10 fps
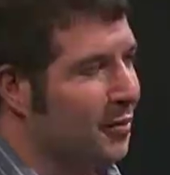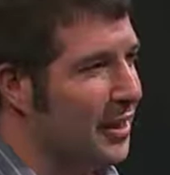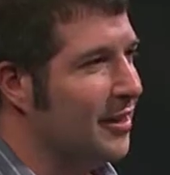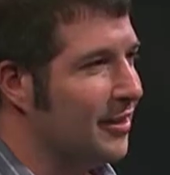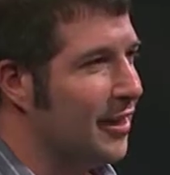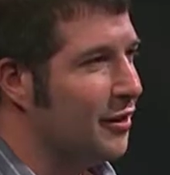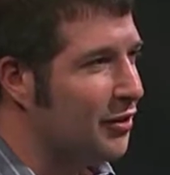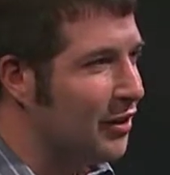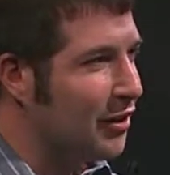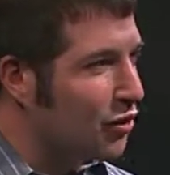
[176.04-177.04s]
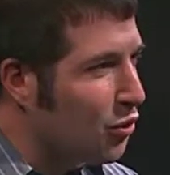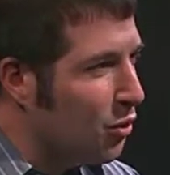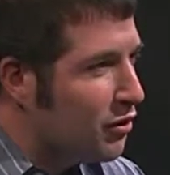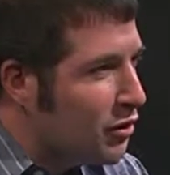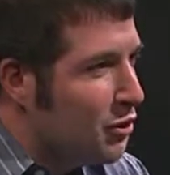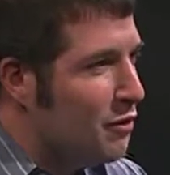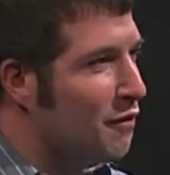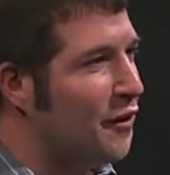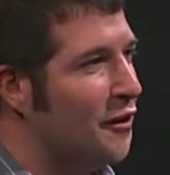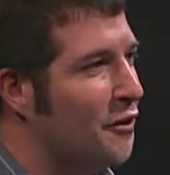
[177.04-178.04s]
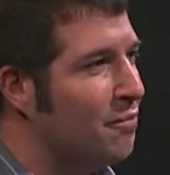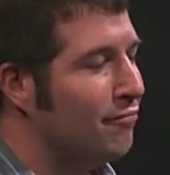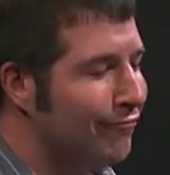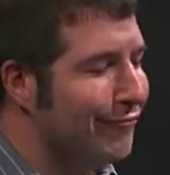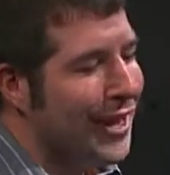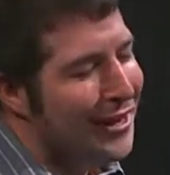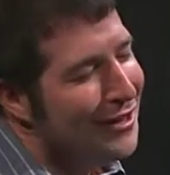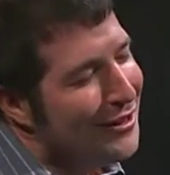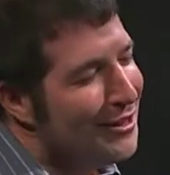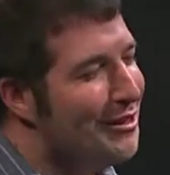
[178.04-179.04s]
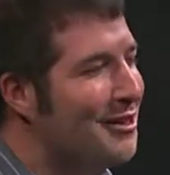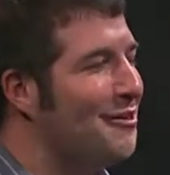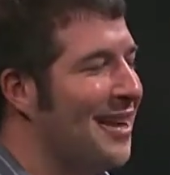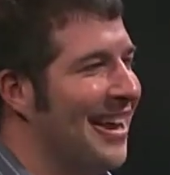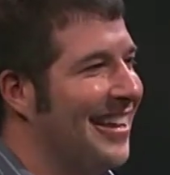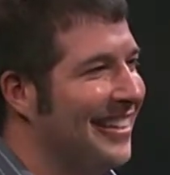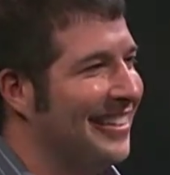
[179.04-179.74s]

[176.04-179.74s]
I mean, in, in, a, in a short student film, yeah, you, you can do that.